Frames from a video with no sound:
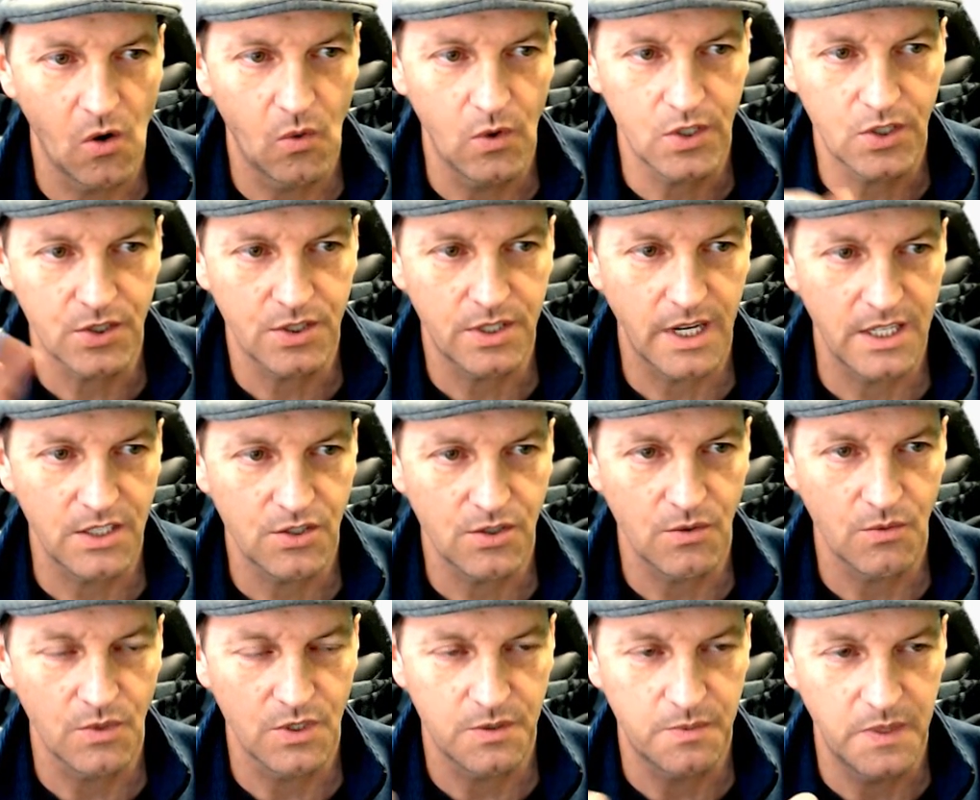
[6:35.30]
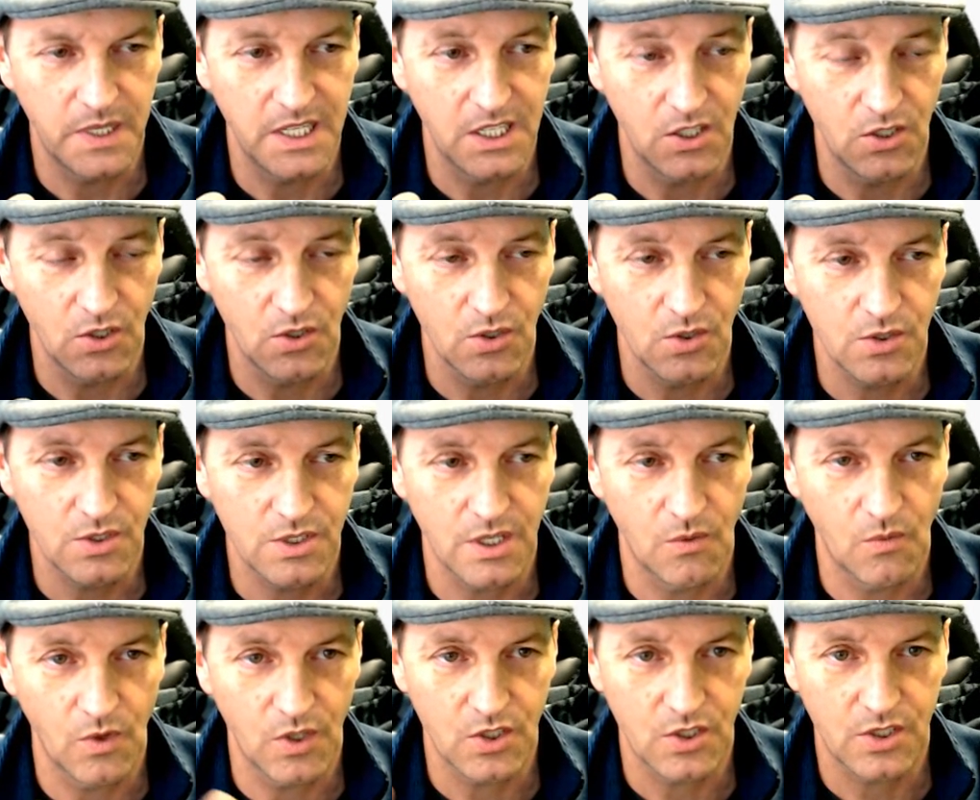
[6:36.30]
which station was being used and
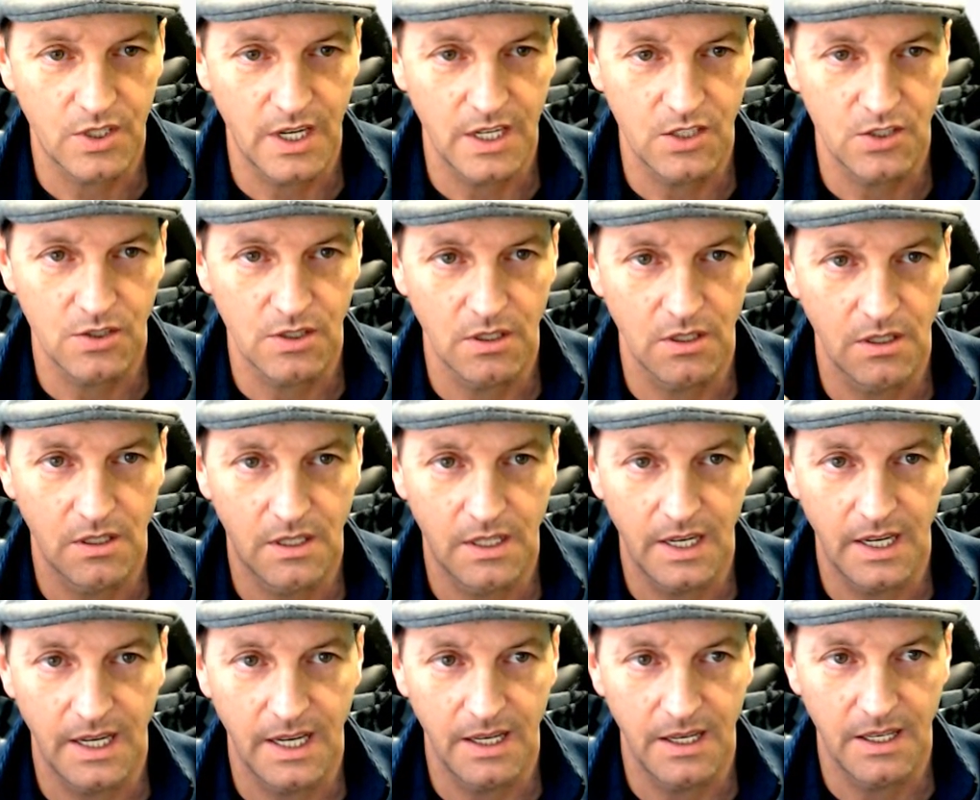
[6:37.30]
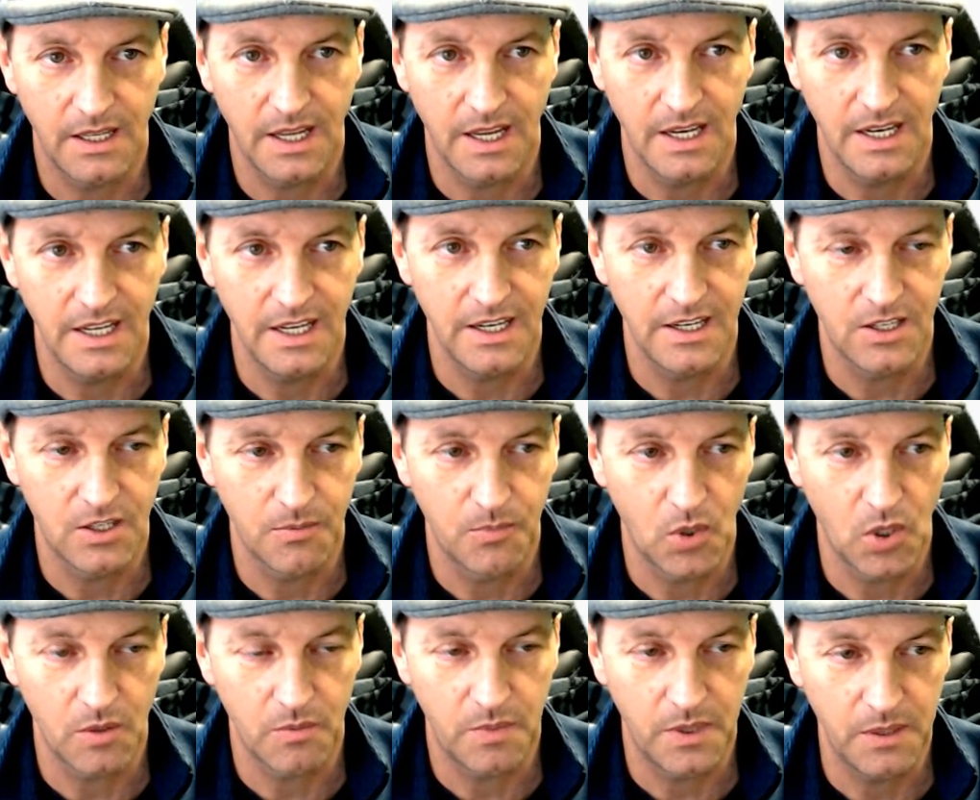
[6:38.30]
which station they needed to
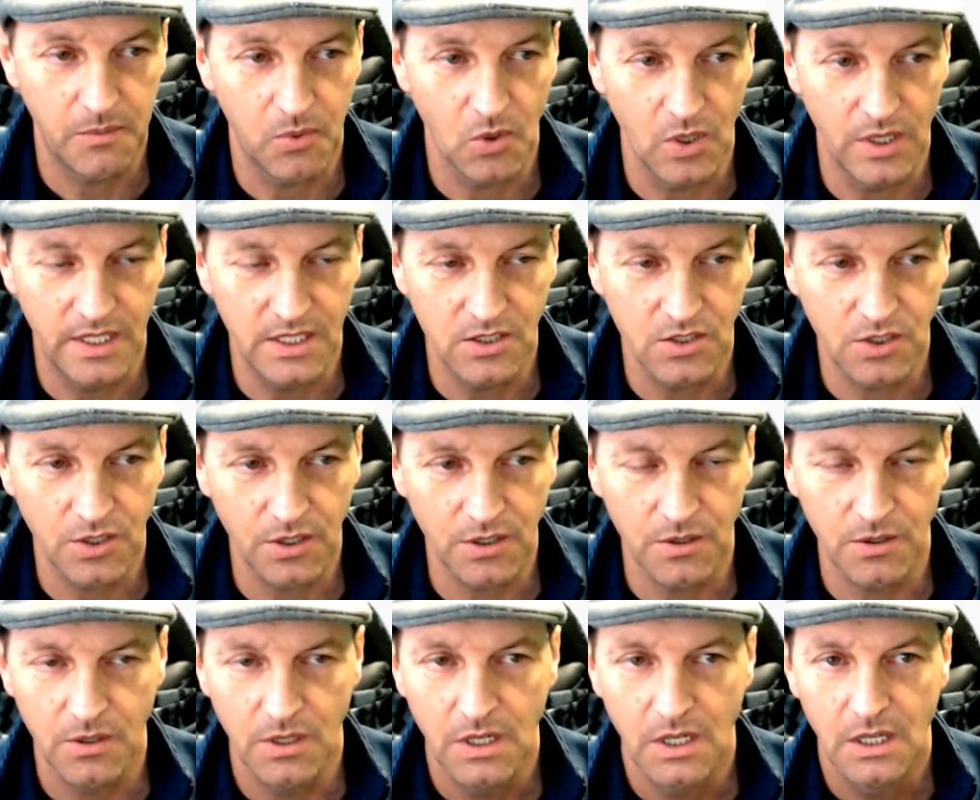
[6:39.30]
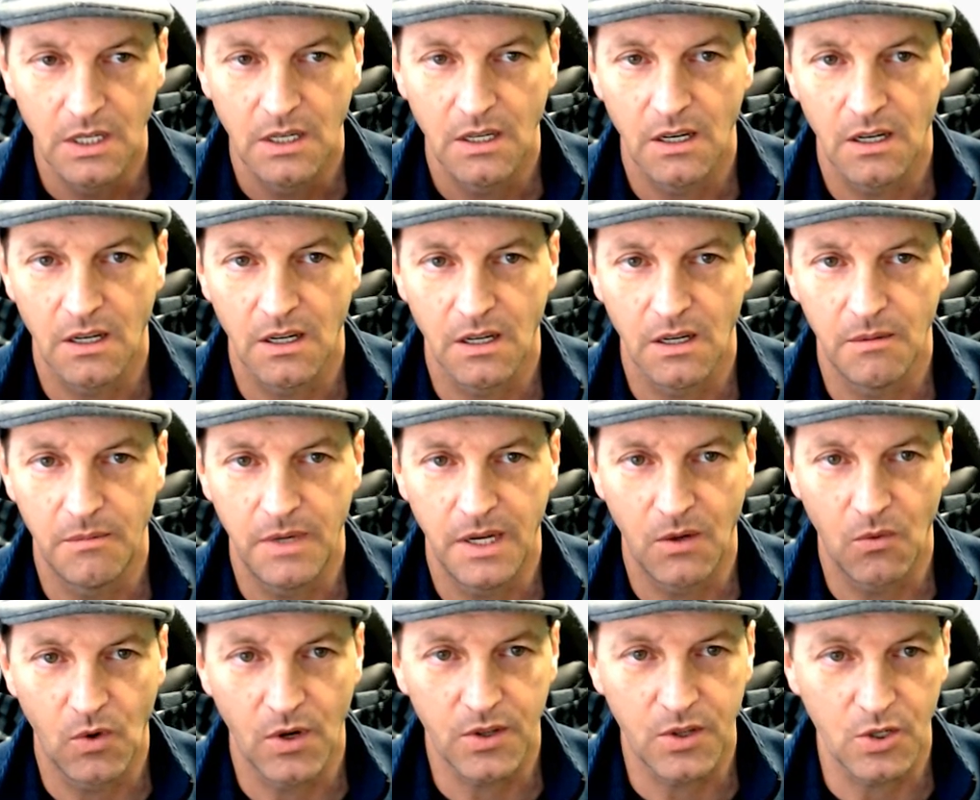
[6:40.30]
put people into, and
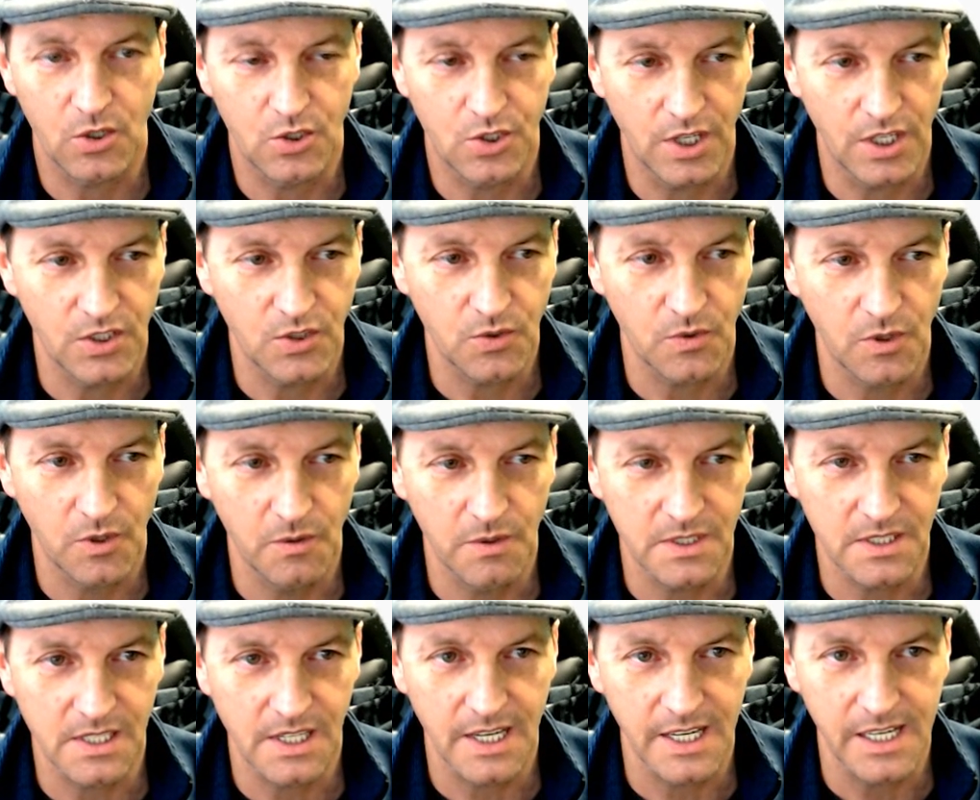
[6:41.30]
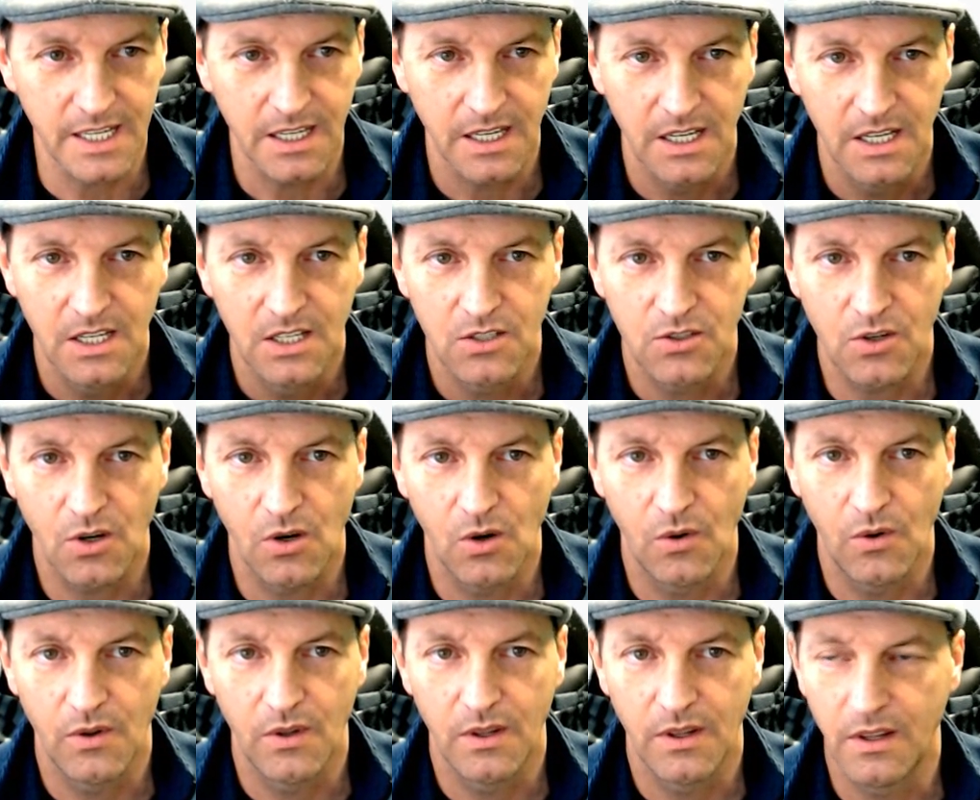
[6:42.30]
what their schedule was like. So
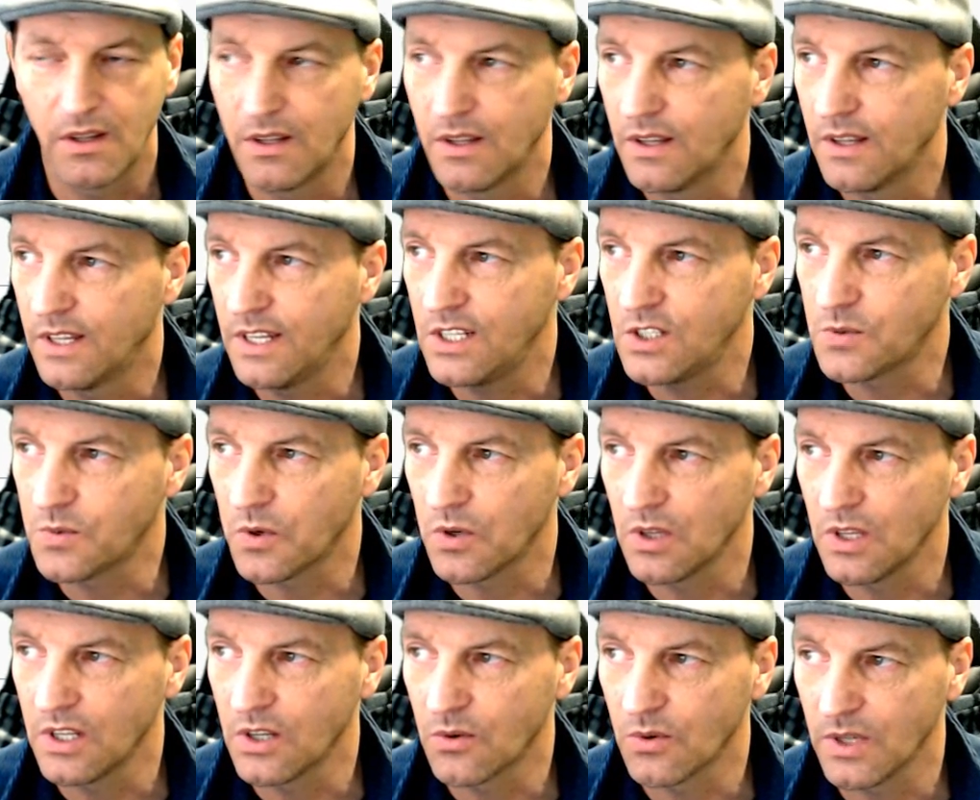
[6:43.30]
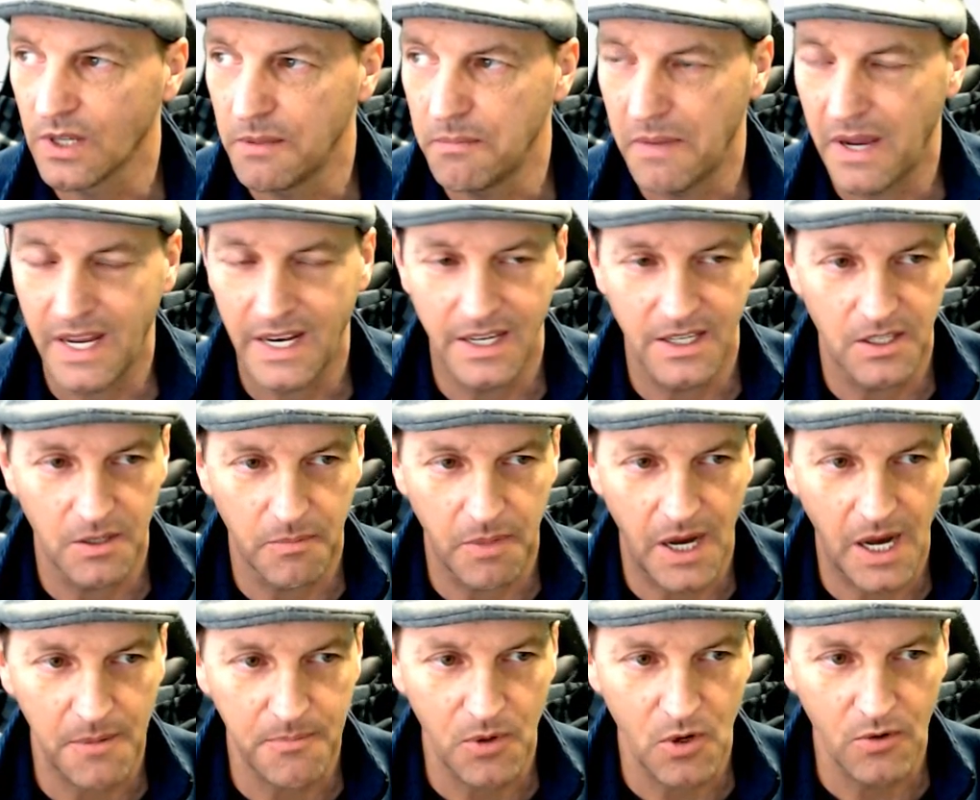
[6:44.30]
these were literally made into
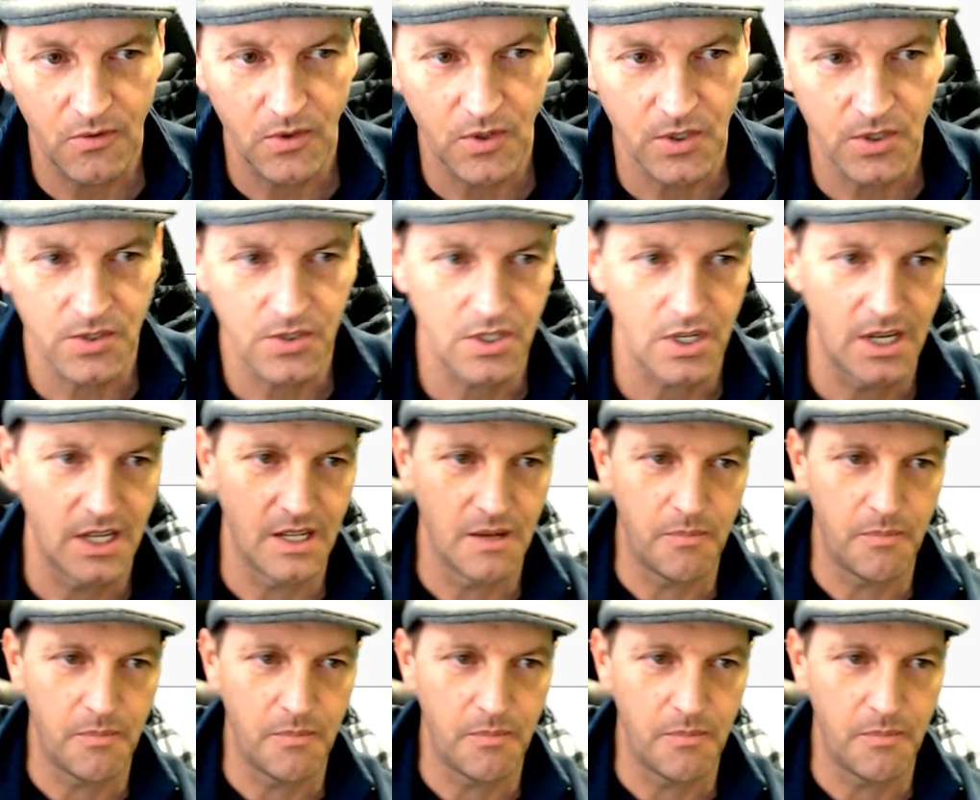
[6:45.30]
popovers, and the